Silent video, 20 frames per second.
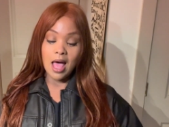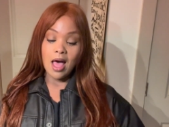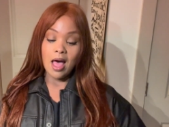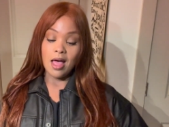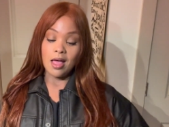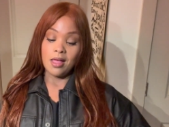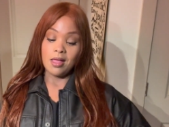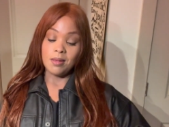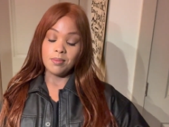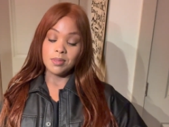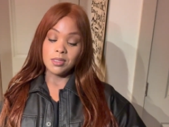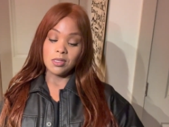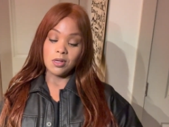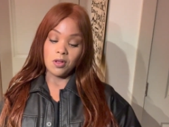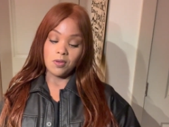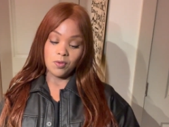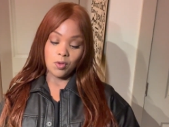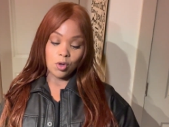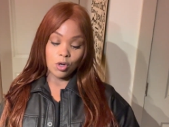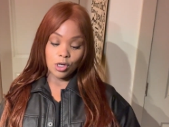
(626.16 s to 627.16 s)
Um, so
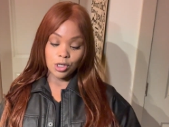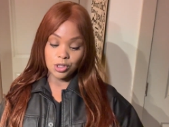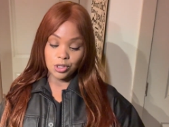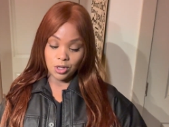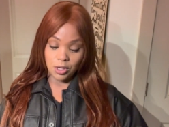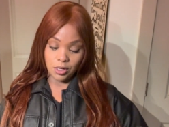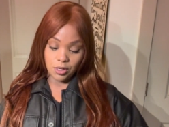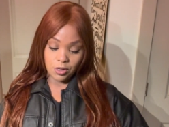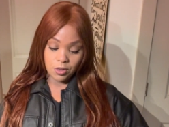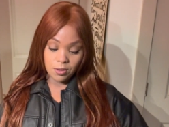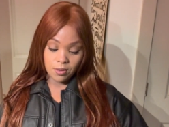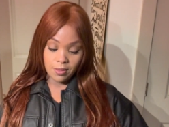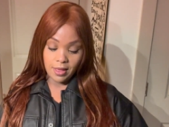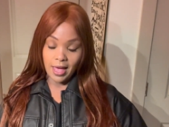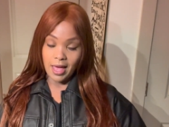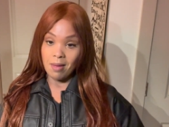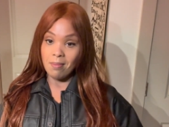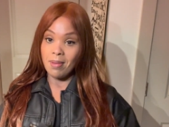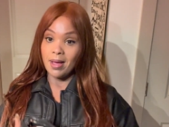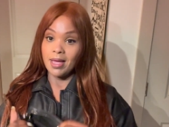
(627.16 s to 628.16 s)
of course you can do
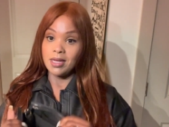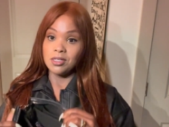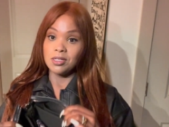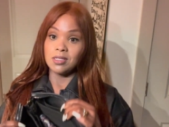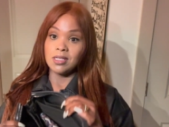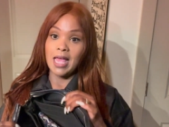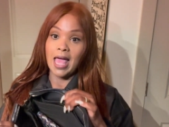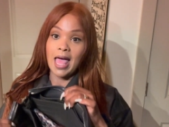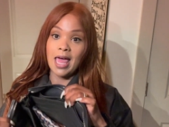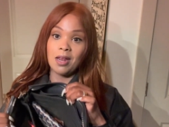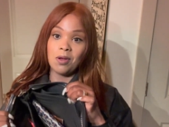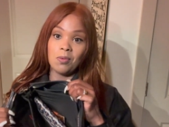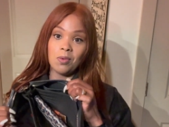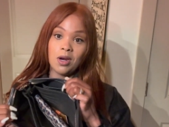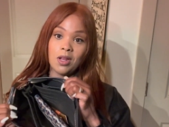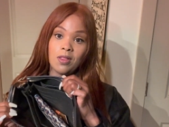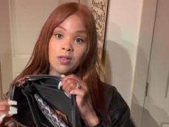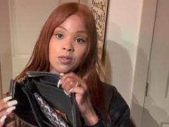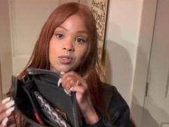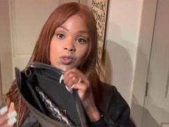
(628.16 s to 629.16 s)
that by just adding one
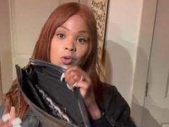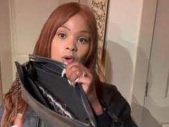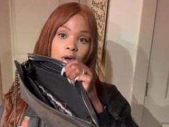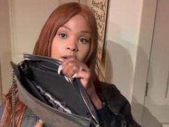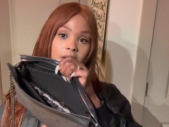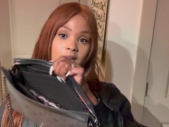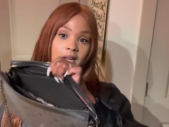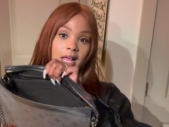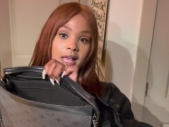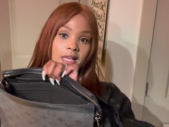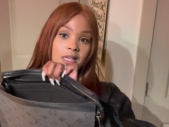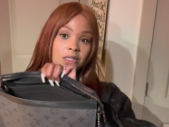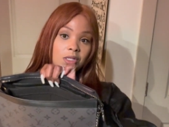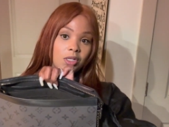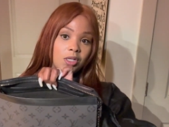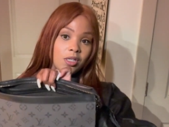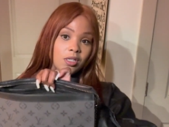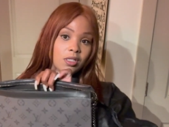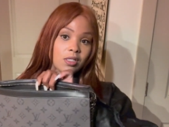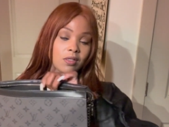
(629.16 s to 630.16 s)
of those
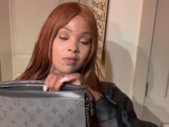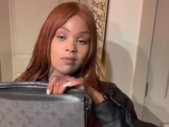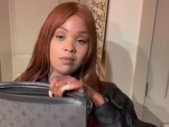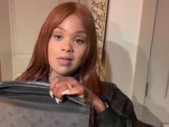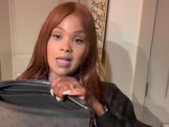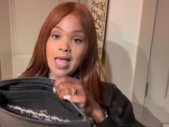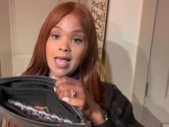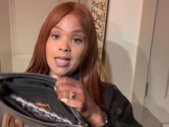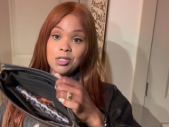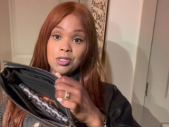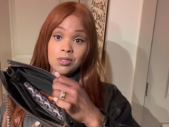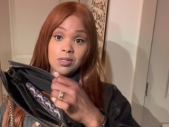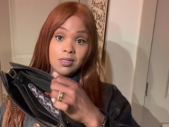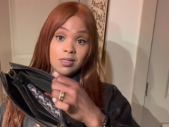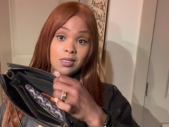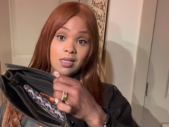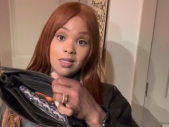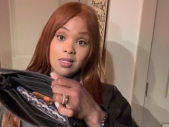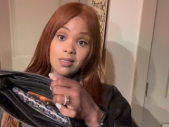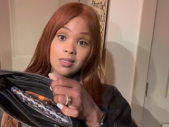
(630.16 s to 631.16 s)
organizers. As you can
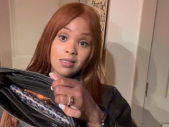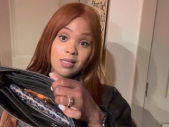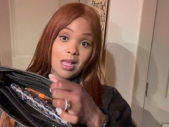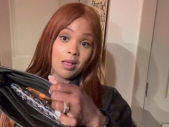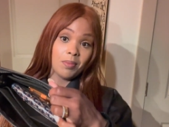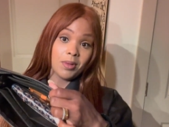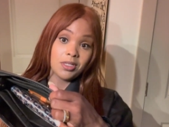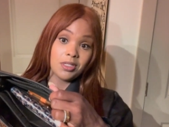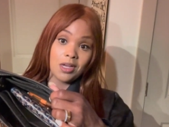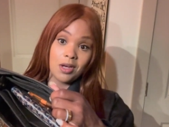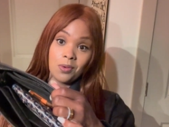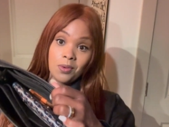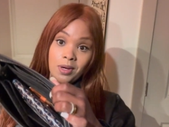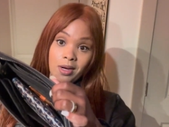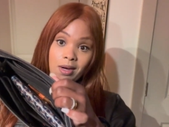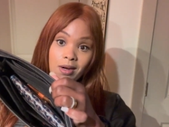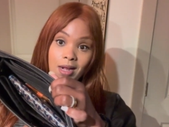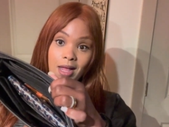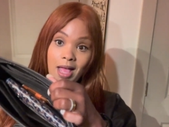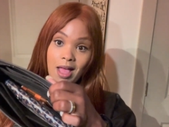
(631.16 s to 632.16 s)
see, this is how much I
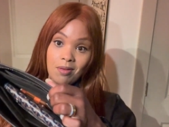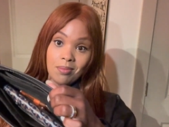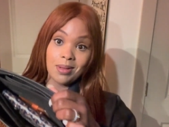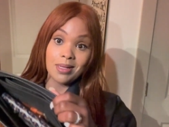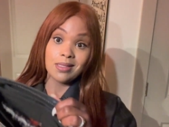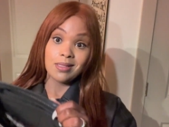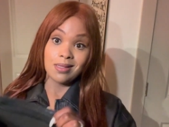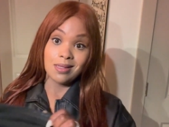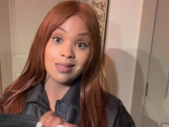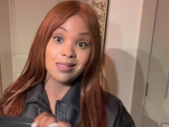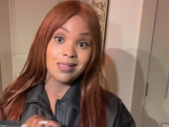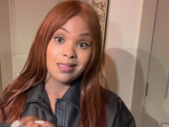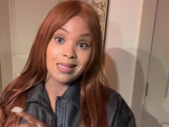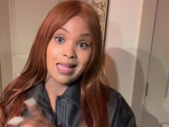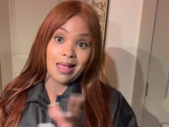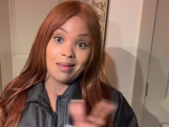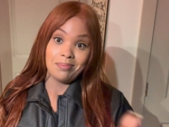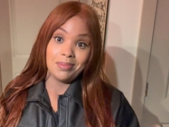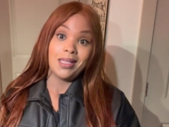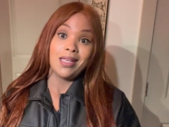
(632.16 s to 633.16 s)
wear it. I have my, this is,
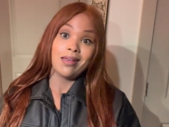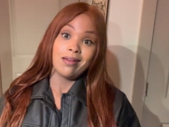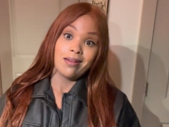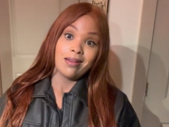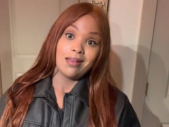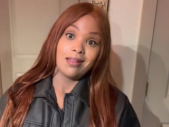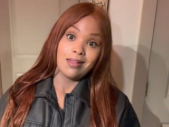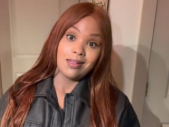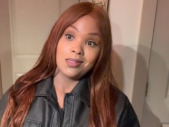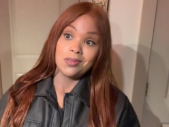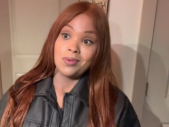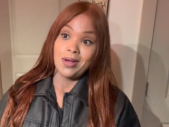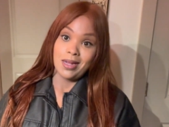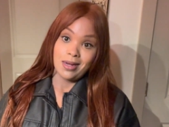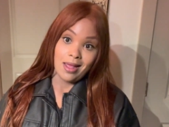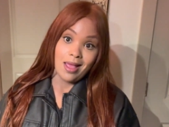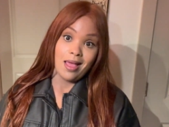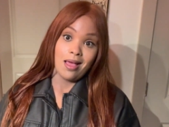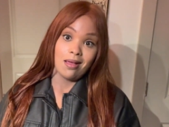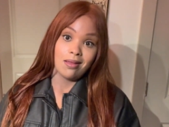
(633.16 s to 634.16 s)
I'm carrying this right
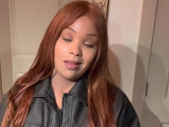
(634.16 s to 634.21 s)
now.